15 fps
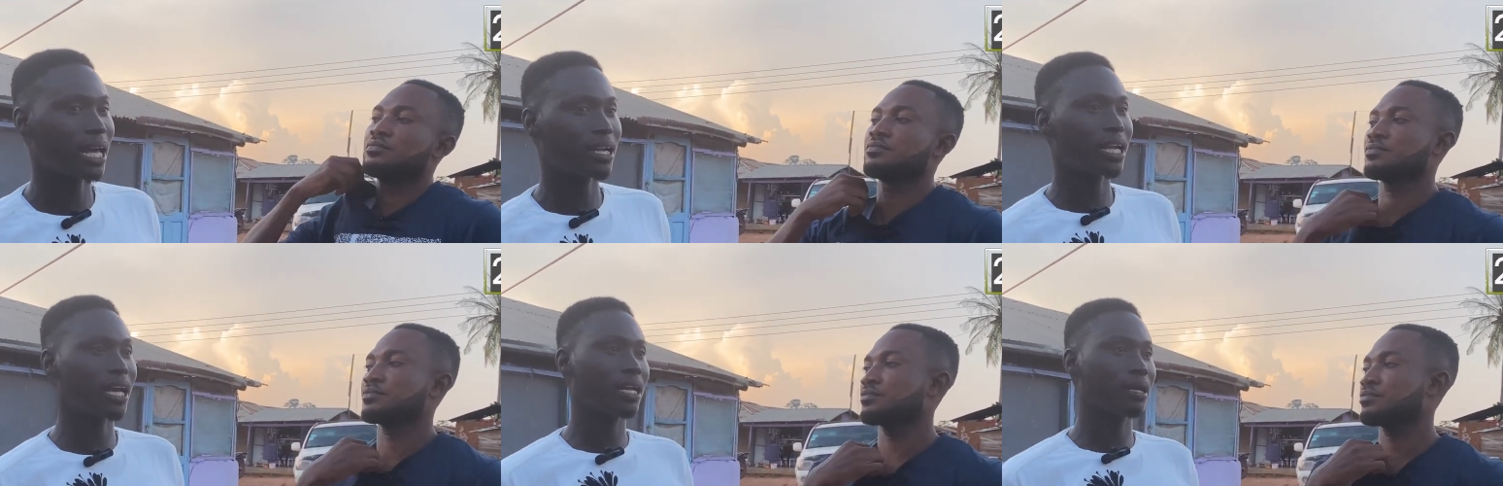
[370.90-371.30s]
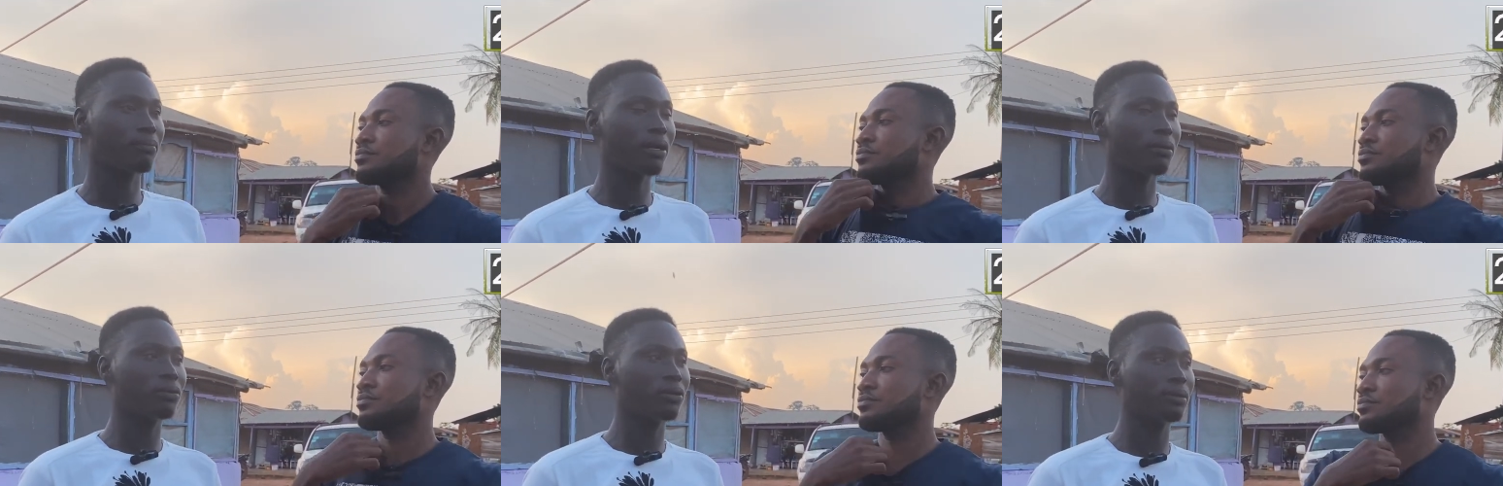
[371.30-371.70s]
Speaker 1: Dana,
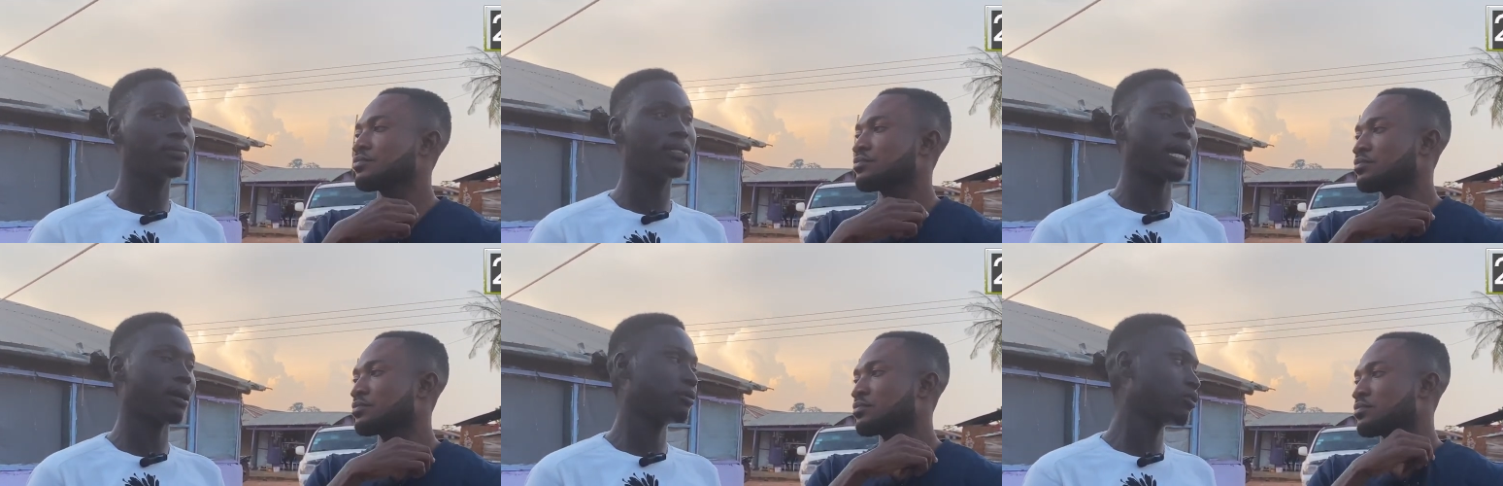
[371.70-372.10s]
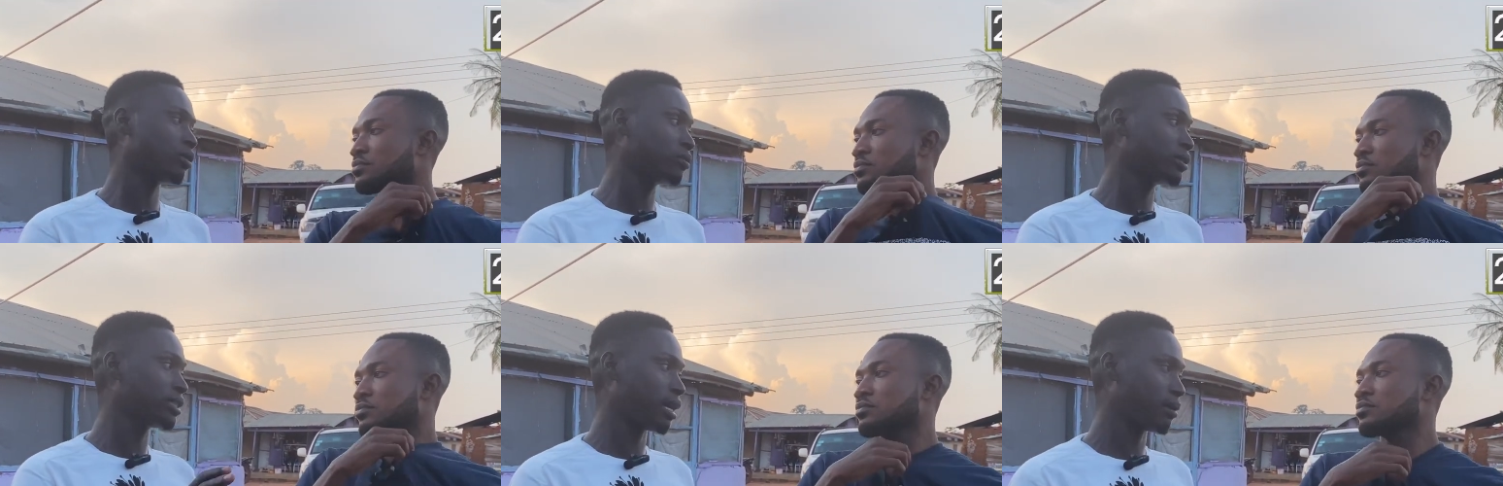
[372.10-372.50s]
about good men,
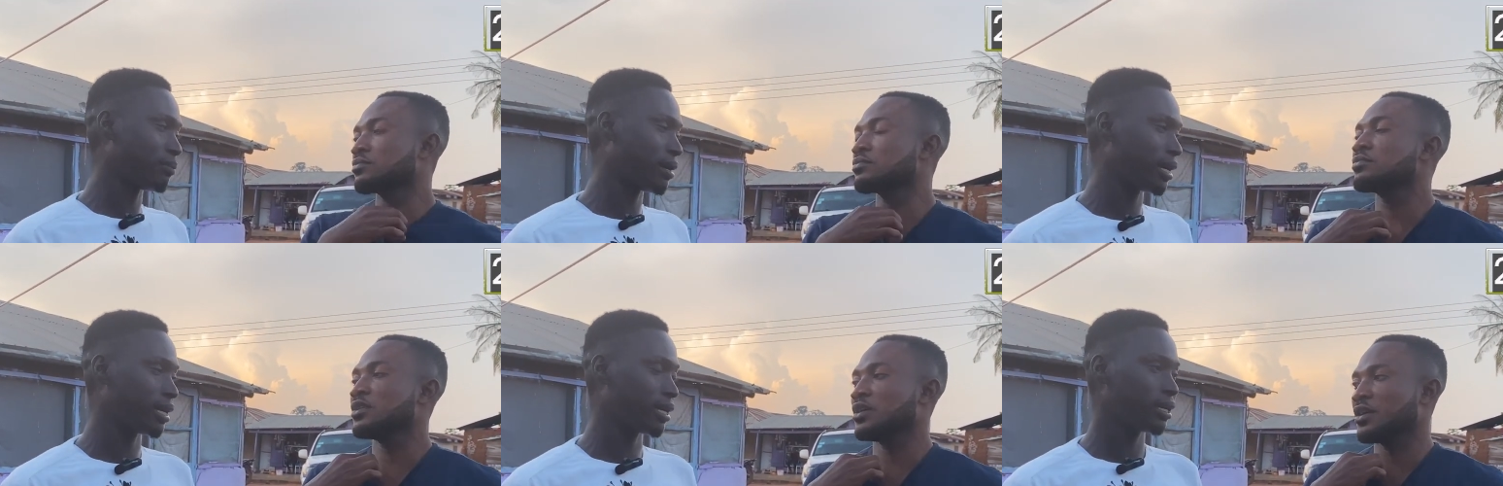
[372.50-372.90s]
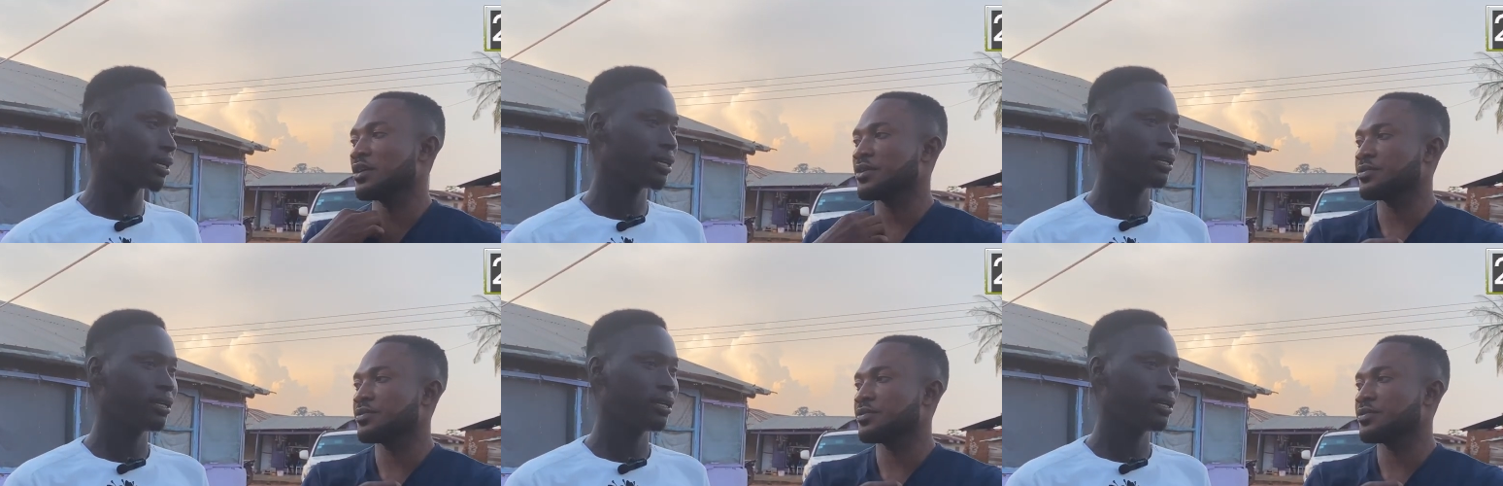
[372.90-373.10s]
I'm not by.